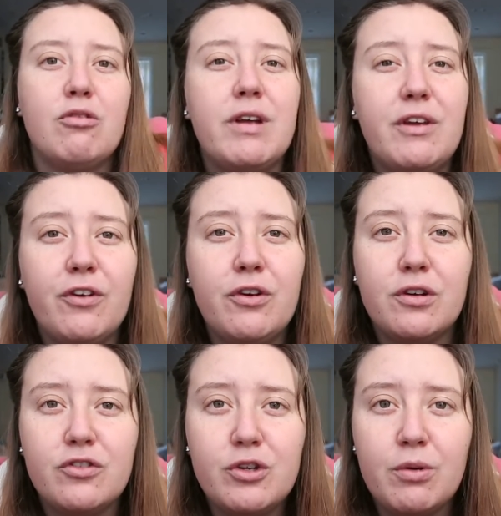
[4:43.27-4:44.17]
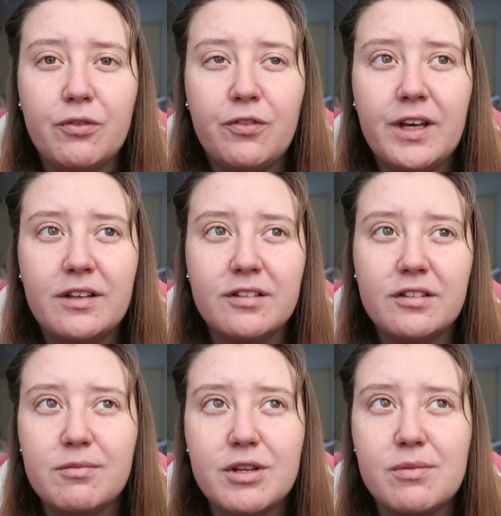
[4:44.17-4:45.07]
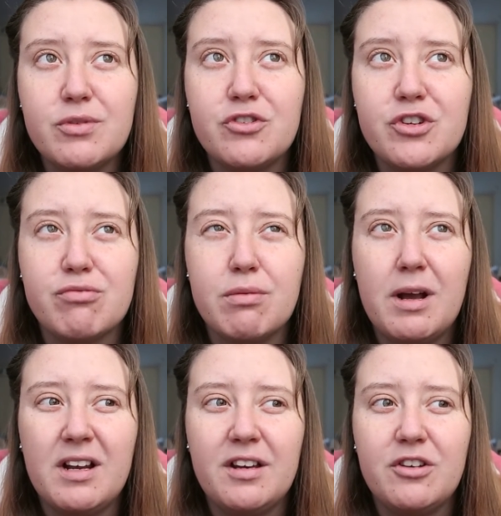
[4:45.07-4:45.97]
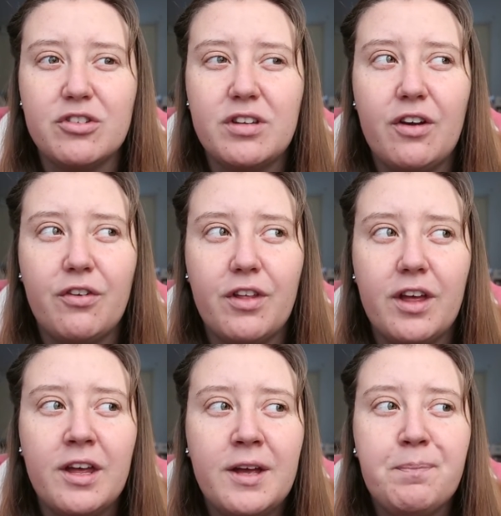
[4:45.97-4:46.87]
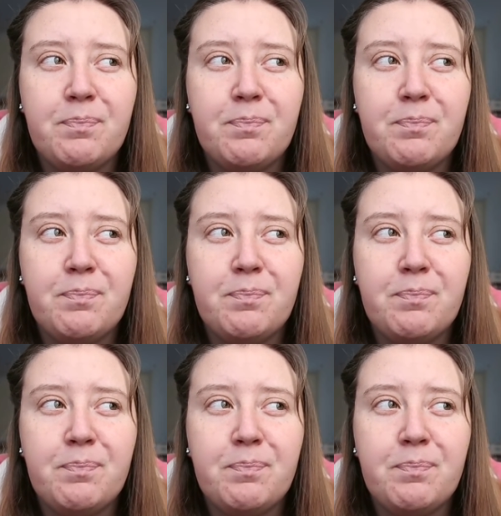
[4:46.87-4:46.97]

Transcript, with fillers: refocus you on things, and sometimes it's just reminding yourself that